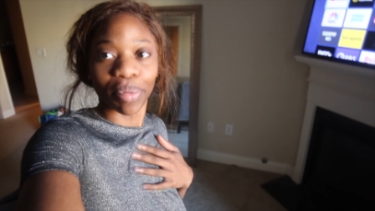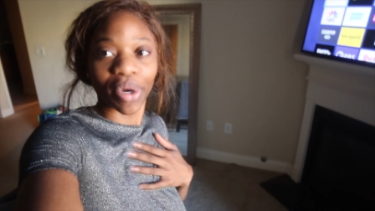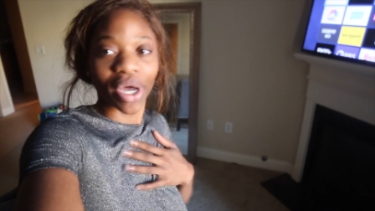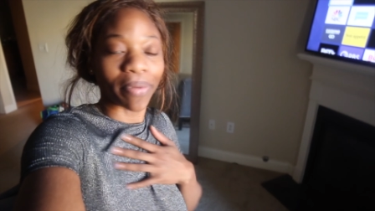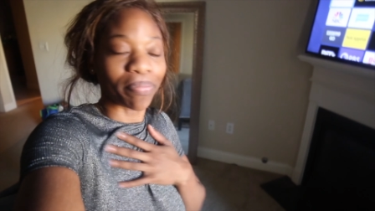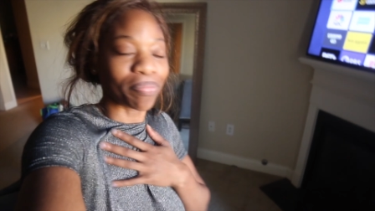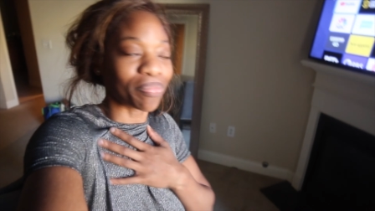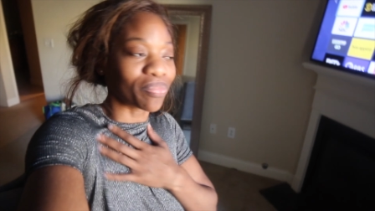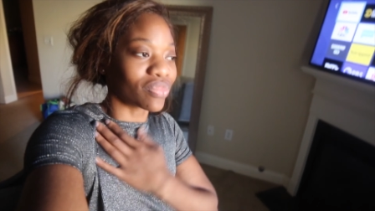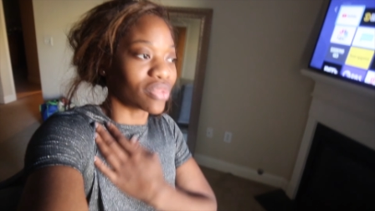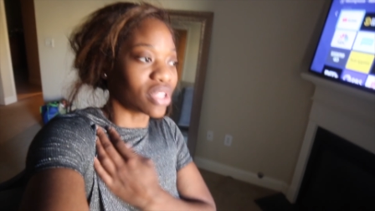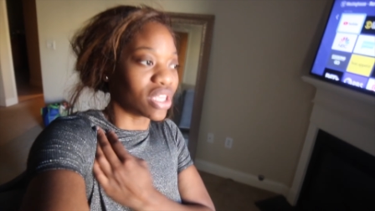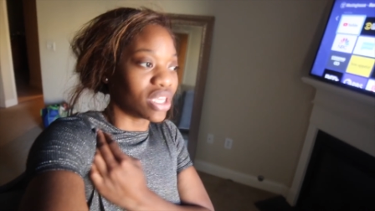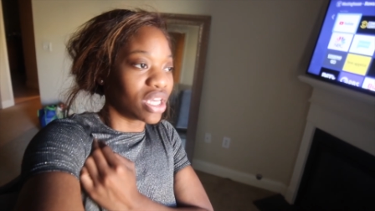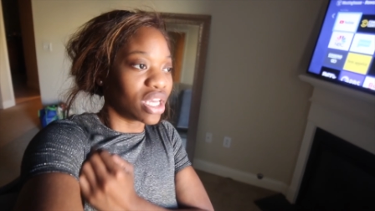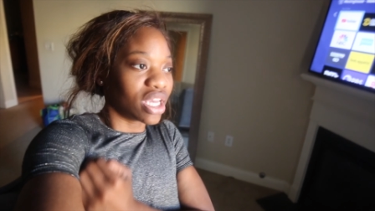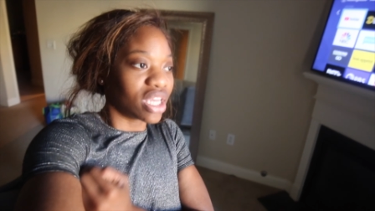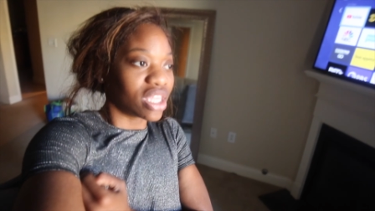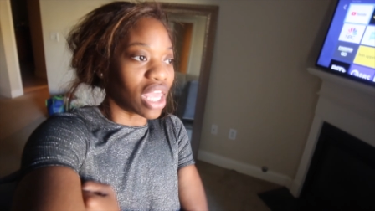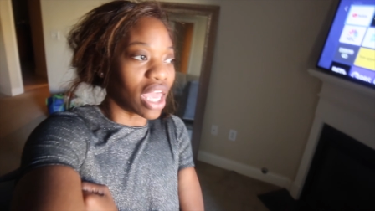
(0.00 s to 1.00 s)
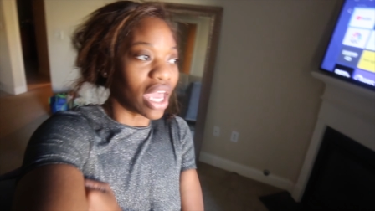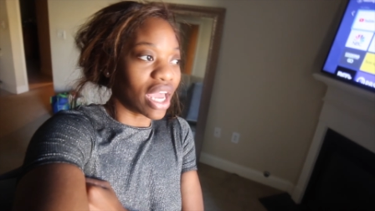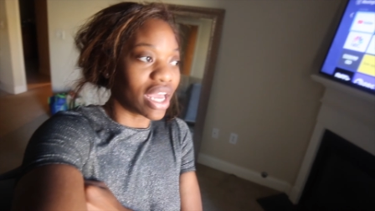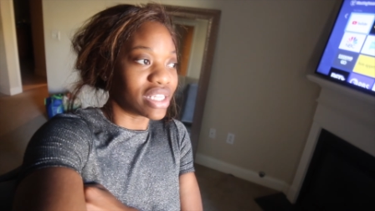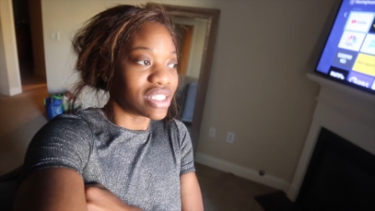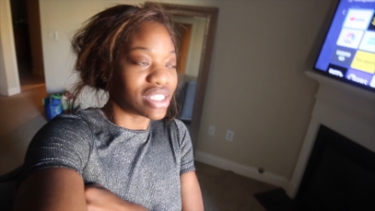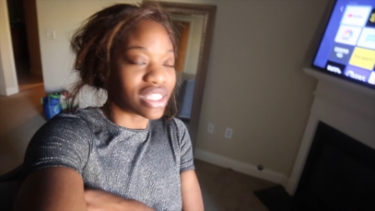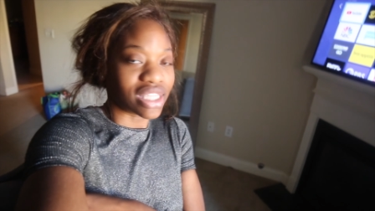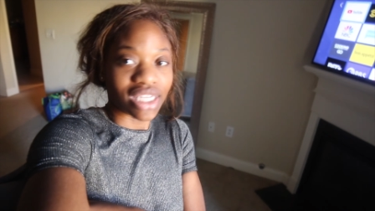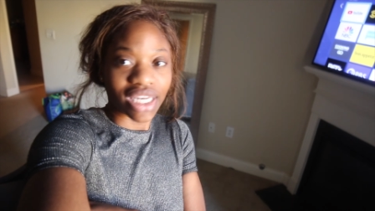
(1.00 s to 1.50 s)
But yeah,
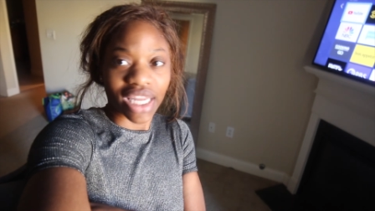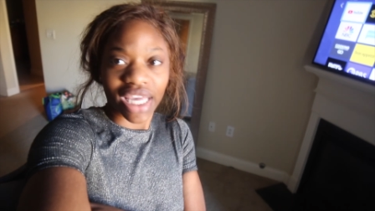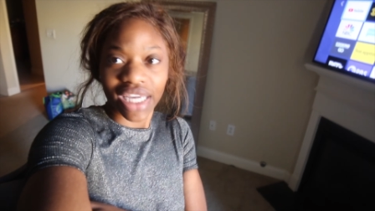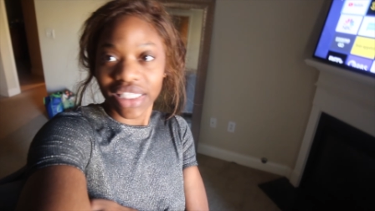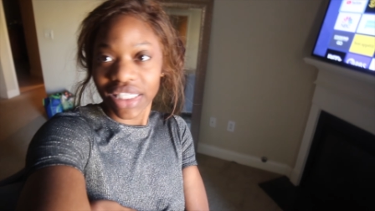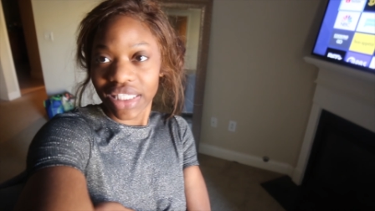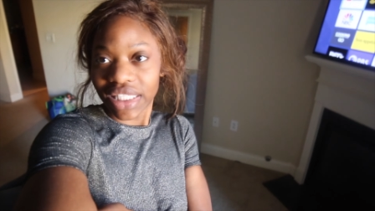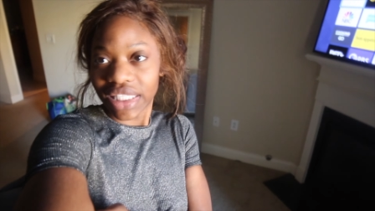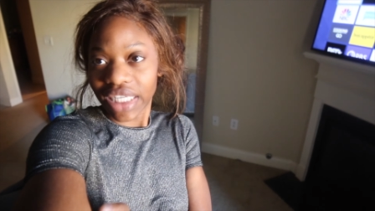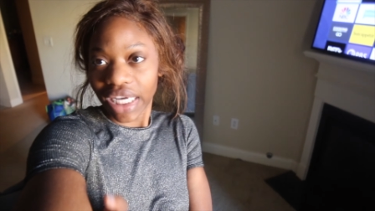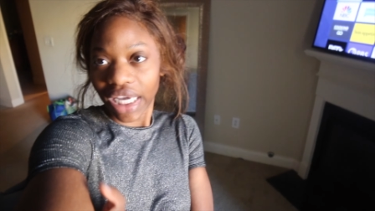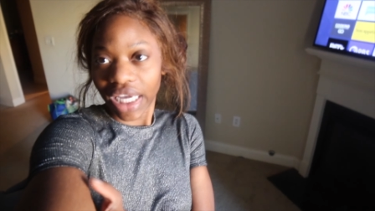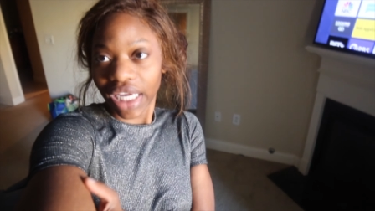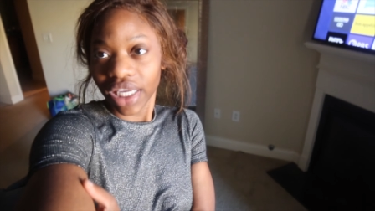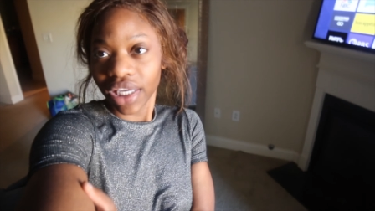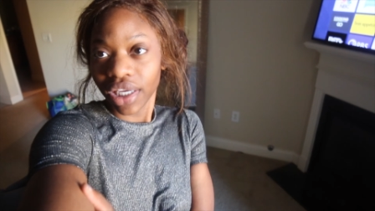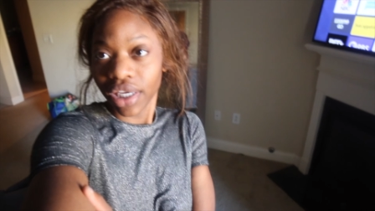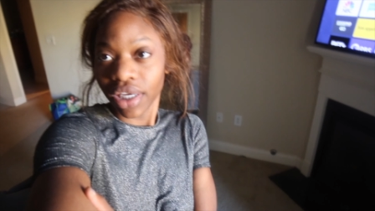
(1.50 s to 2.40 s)
it's the next day.